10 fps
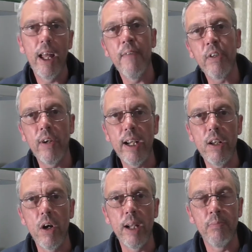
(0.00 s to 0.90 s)
Have a great
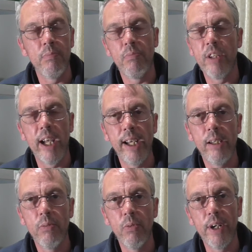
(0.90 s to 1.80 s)
night, day,
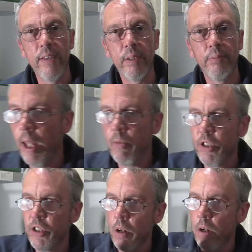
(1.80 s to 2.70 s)
whatever. That was
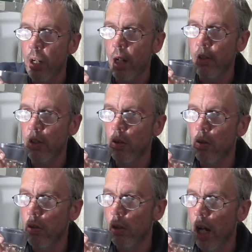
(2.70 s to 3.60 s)
so hard to talk.